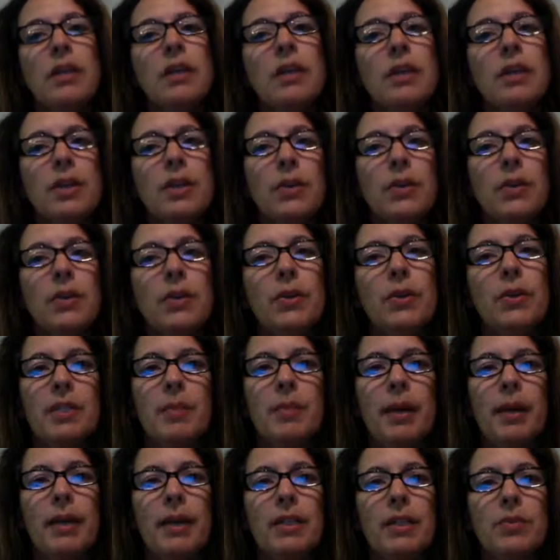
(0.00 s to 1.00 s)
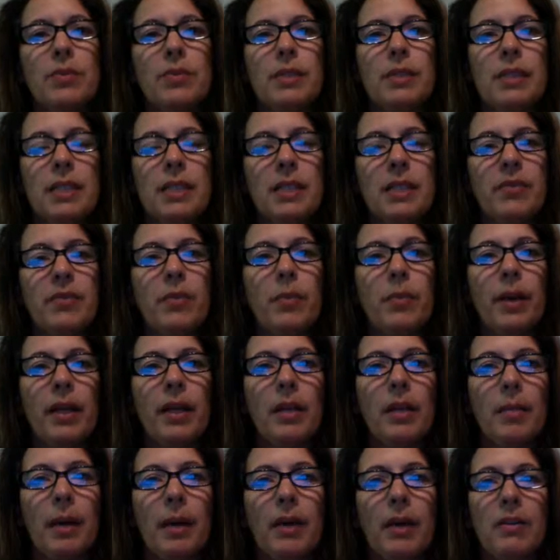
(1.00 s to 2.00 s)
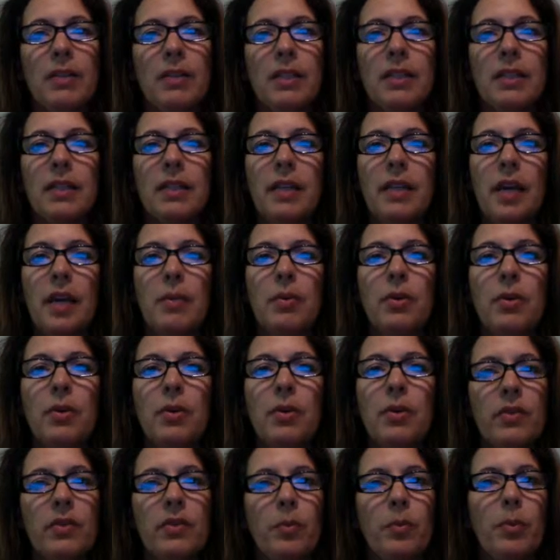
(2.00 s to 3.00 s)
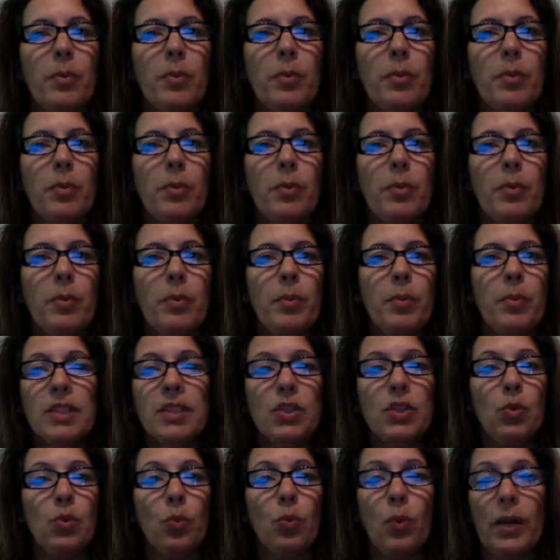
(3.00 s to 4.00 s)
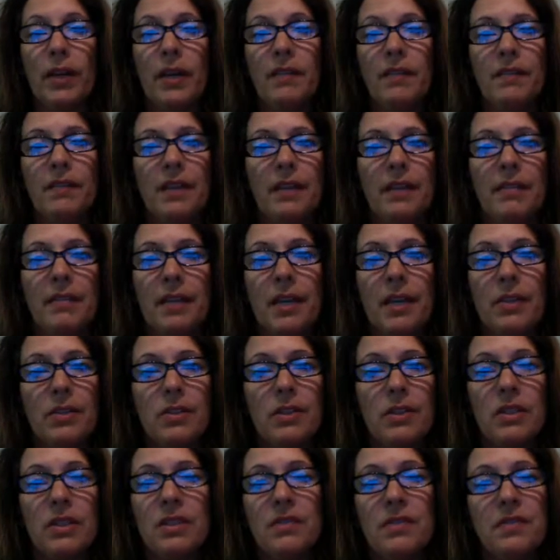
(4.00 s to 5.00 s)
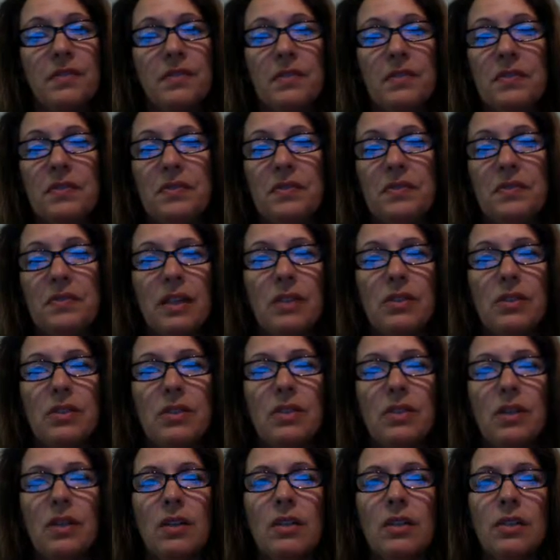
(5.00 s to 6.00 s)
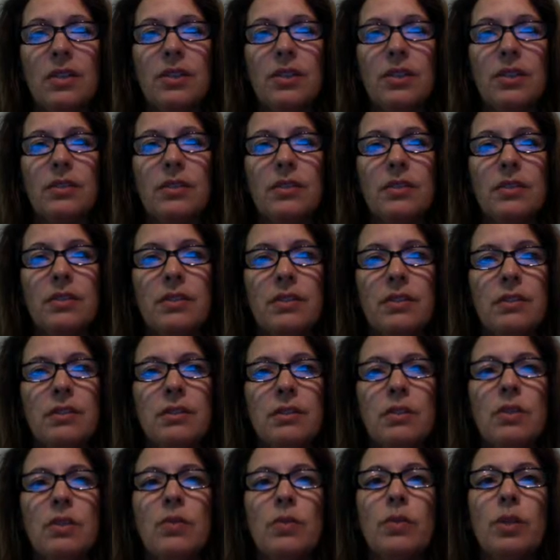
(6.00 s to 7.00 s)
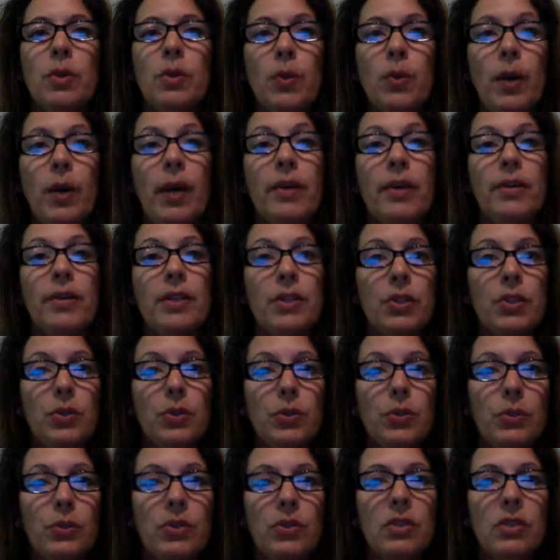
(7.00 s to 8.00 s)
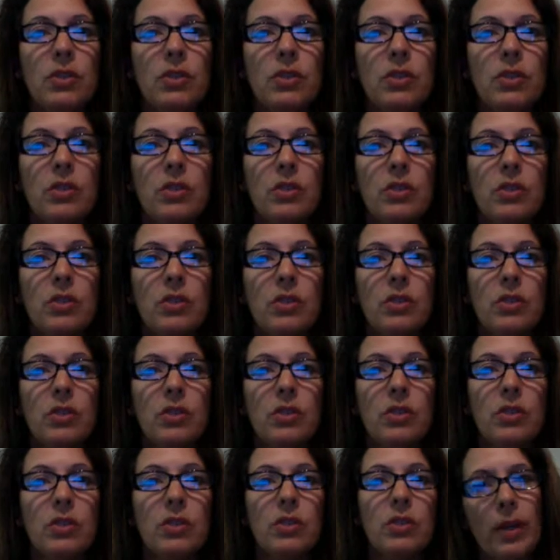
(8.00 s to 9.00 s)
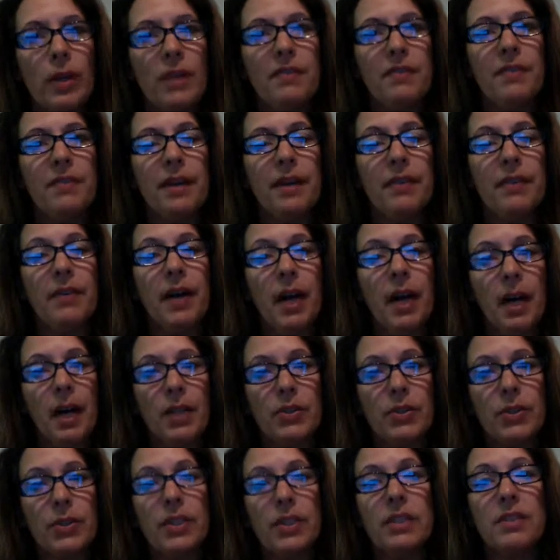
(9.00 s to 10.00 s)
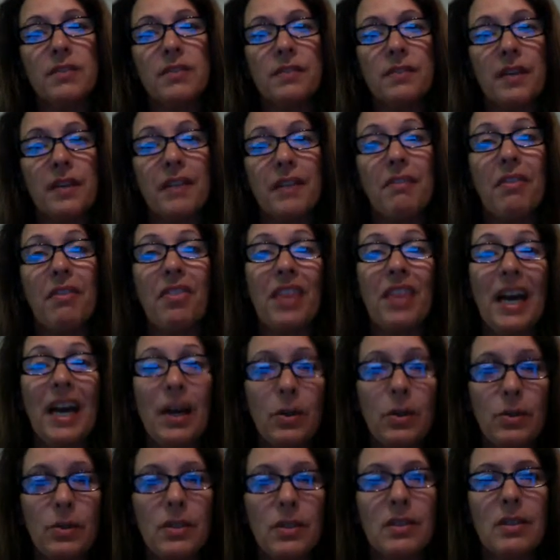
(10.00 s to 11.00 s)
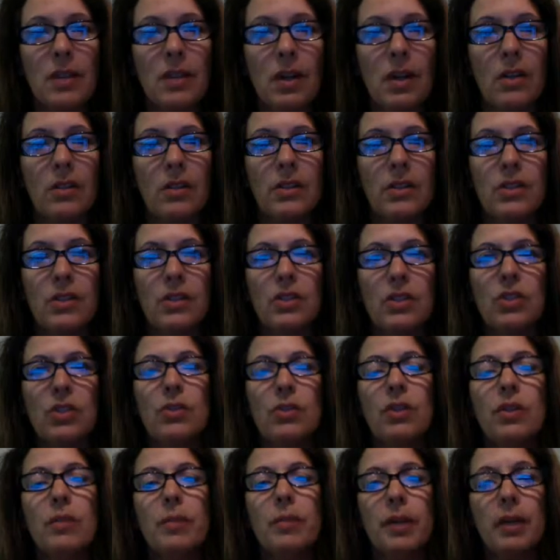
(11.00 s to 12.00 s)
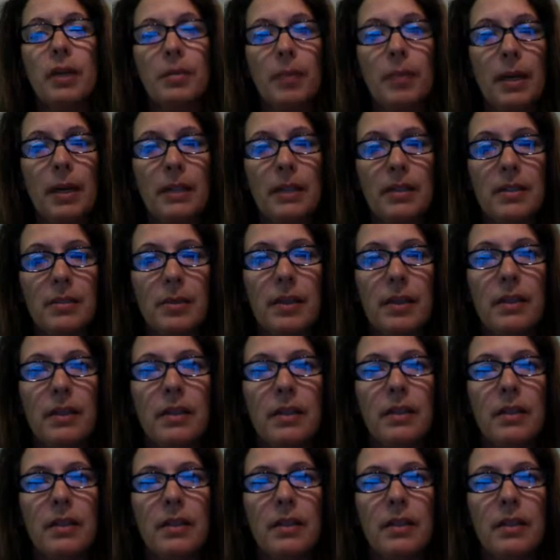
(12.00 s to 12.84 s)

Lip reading: You can expect to receive a bail amount in the neighborhood of approximately $25,000 to $50,000, requiring you to pay $2,500 to $5,000 to the bail bondsman,